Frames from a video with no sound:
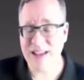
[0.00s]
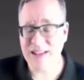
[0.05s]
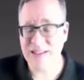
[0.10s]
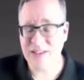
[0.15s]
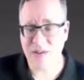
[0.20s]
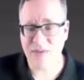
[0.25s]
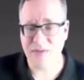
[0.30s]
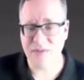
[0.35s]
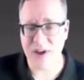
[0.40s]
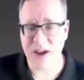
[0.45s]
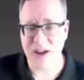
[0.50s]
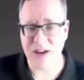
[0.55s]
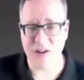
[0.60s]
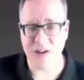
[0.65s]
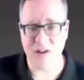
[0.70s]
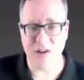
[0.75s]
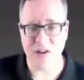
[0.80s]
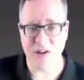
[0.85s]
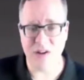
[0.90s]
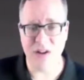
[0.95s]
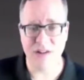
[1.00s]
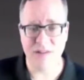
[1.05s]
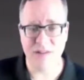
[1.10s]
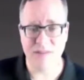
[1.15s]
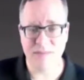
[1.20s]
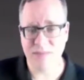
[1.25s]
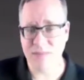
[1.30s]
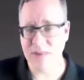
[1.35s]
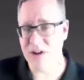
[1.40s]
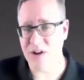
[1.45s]
That's all fine and good.
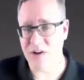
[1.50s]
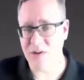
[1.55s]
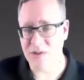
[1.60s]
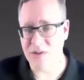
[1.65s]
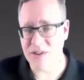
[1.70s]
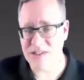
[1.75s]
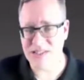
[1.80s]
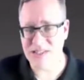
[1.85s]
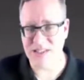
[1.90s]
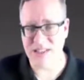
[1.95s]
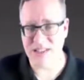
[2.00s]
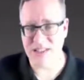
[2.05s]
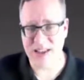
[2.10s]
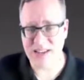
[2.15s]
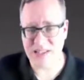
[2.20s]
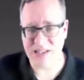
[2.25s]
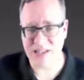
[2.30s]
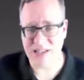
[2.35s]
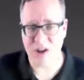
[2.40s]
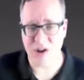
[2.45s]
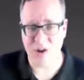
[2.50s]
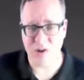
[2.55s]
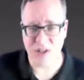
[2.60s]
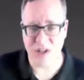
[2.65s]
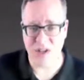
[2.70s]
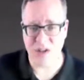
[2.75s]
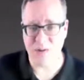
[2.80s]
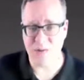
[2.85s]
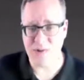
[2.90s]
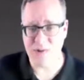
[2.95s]
You know, this is legacy code
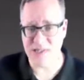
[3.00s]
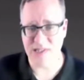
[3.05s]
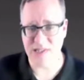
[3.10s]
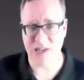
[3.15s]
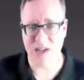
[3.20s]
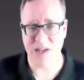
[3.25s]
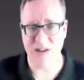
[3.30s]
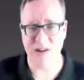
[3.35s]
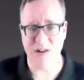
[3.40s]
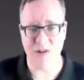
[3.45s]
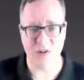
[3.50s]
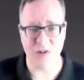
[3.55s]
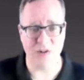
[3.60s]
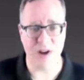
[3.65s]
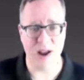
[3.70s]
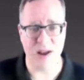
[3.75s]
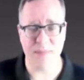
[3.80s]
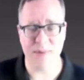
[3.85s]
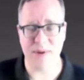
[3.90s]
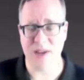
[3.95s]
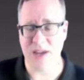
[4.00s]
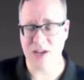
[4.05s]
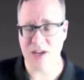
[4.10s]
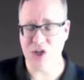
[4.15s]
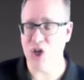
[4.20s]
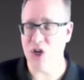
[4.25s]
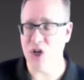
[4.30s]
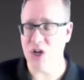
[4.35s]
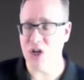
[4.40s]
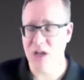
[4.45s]
that you would see in an older
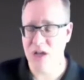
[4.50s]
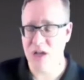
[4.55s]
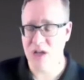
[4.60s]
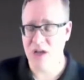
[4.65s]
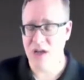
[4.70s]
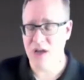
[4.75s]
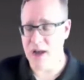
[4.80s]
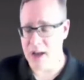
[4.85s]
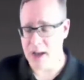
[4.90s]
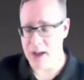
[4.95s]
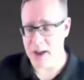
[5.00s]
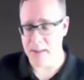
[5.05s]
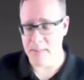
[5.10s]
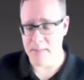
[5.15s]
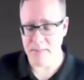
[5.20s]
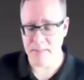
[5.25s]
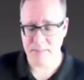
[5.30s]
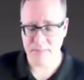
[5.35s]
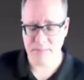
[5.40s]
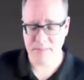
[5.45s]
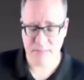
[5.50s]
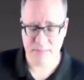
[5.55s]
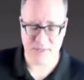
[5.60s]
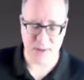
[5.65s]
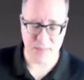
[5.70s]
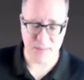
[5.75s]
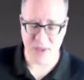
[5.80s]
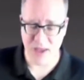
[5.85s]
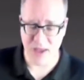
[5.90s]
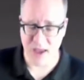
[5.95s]
application, um,
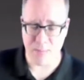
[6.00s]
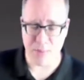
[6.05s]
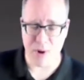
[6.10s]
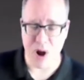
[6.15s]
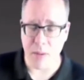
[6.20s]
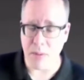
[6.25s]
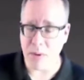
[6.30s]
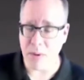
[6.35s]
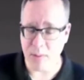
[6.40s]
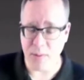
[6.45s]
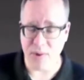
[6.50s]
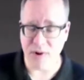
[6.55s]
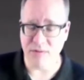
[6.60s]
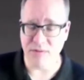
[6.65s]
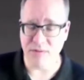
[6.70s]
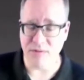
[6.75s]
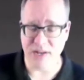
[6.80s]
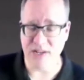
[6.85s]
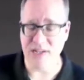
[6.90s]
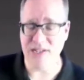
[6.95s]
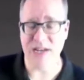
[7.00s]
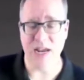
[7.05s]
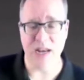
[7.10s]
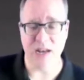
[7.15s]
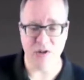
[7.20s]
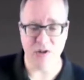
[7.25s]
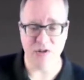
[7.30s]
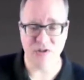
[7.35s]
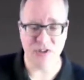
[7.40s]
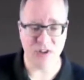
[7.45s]
something I probably would have written
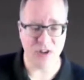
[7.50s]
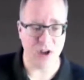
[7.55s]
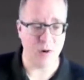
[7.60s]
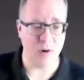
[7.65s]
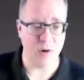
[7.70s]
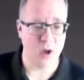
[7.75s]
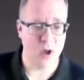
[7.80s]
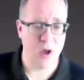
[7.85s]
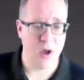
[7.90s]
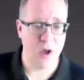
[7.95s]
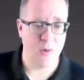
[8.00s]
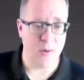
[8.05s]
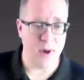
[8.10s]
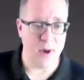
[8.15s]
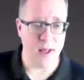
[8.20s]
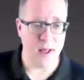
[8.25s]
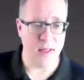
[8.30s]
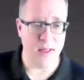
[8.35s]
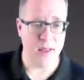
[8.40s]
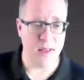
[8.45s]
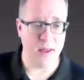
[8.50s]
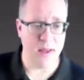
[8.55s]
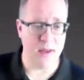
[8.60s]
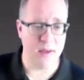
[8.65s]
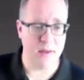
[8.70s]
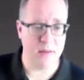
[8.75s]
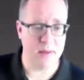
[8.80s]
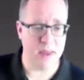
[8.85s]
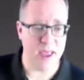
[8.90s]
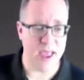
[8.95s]
10 years ago. Well,
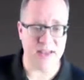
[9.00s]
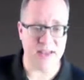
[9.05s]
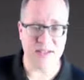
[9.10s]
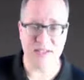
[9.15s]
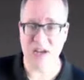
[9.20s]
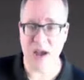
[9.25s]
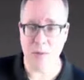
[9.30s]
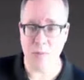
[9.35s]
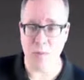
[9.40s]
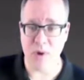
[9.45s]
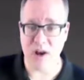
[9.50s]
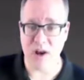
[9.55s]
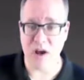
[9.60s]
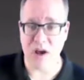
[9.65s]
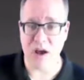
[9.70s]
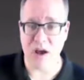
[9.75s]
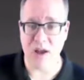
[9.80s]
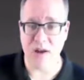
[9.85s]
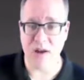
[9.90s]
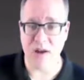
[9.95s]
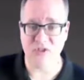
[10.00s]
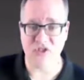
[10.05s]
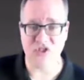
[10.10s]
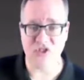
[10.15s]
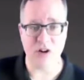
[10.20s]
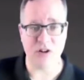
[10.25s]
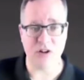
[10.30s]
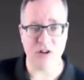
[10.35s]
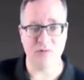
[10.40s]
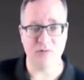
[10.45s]
as time went on, we
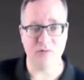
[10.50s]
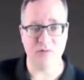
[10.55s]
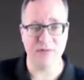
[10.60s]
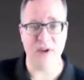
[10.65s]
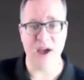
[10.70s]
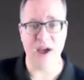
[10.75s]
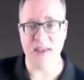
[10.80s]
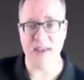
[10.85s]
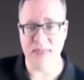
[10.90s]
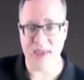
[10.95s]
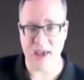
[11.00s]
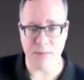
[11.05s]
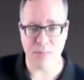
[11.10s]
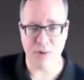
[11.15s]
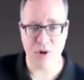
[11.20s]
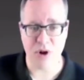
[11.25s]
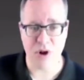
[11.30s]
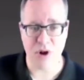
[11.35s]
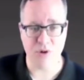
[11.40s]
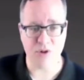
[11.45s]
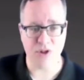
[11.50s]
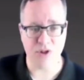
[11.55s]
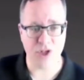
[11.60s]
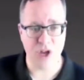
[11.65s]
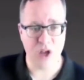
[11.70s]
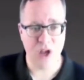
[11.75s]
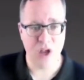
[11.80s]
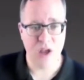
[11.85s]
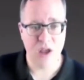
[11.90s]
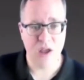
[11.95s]
started to refine that
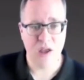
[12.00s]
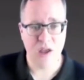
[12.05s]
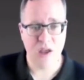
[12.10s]
approach